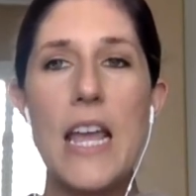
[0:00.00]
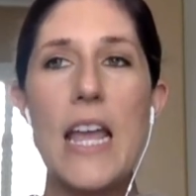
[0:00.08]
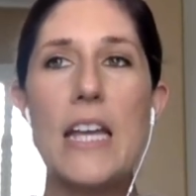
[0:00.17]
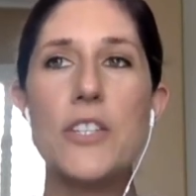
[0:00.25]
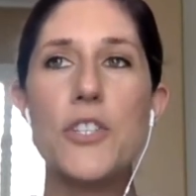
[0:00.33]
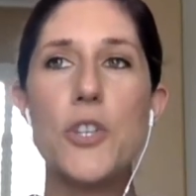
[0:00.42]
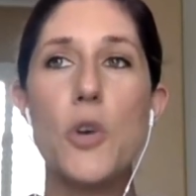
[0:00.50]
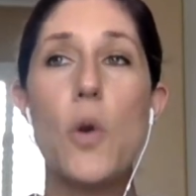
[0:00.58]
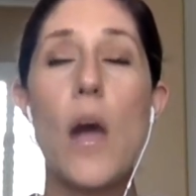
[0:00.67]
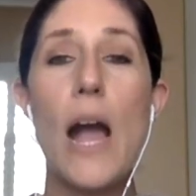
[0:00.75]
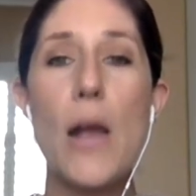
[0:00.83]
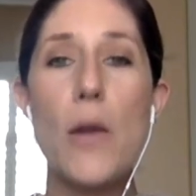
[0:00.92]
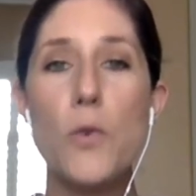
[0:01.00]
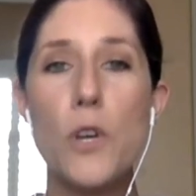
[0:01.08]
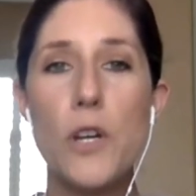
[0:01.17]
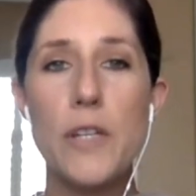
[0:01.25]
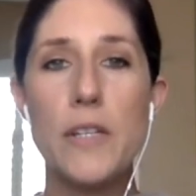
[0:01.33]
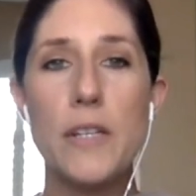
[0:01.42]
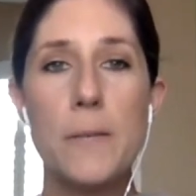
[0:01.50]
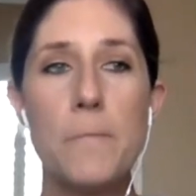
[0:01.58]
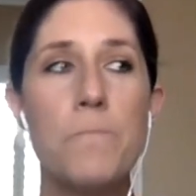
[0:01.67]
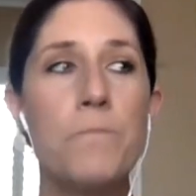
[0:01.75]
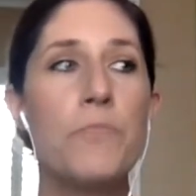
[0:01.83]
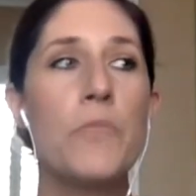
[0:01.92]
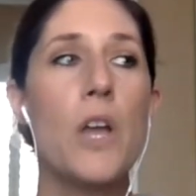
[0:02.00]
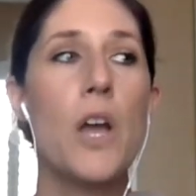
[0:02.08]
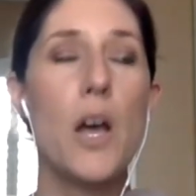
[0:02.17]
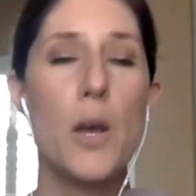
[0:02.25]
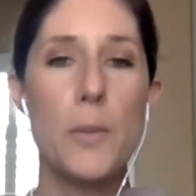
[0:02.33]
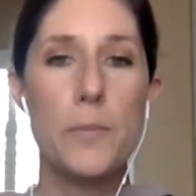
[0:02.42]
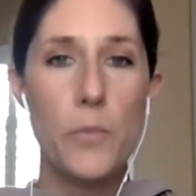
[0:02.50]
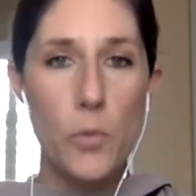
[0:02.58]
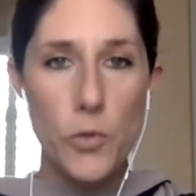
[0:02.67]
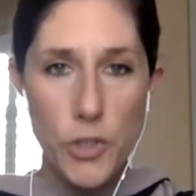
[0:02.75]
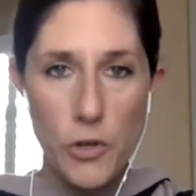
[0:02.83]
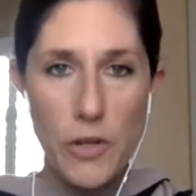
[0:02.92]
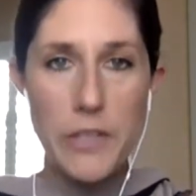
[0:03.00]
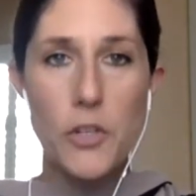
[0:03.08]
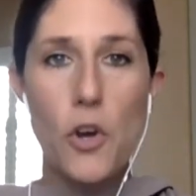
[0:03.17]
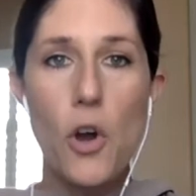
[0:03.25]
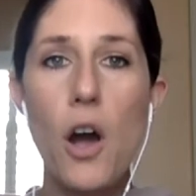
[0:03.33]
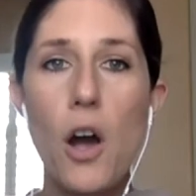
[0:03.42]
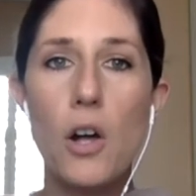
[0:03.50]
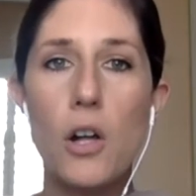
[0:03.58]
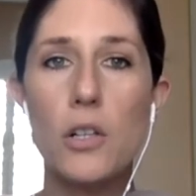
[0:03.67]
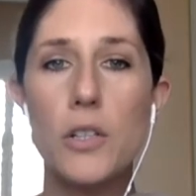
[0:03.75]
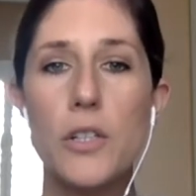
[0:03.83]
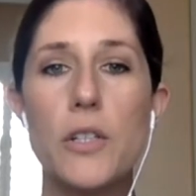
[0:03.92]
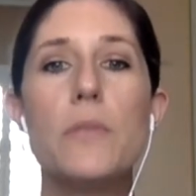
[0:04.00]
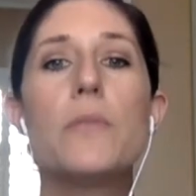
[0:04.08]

And so I would, um, during the call,